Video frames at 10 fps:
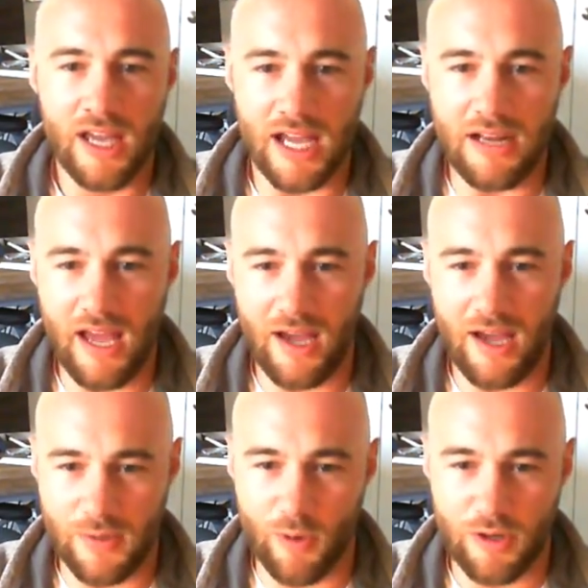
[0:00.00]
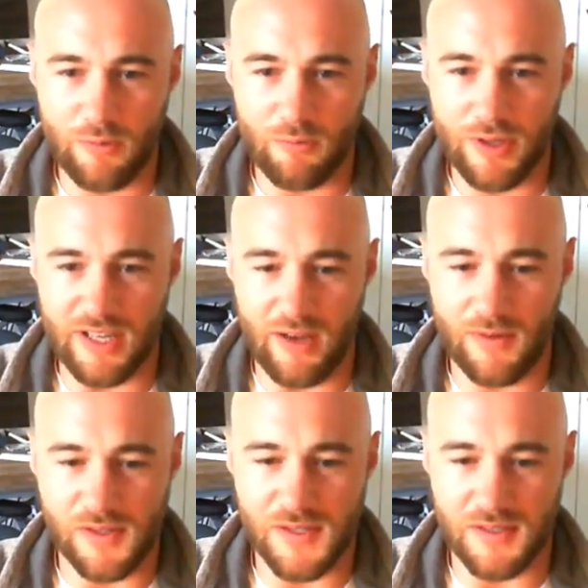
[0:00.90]
and have been working with it
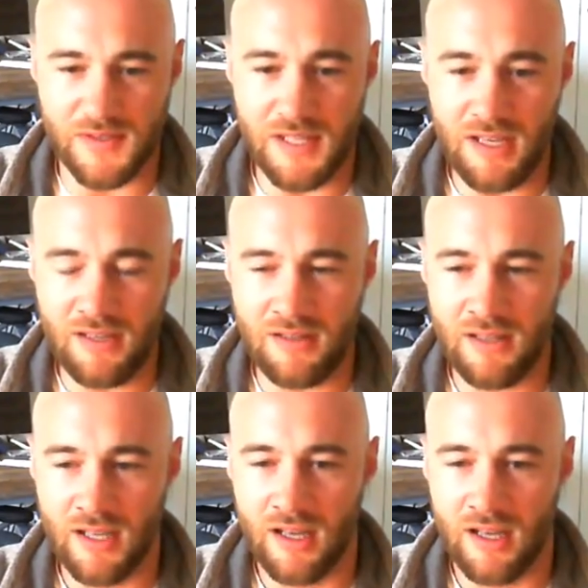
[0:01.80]
ever since then.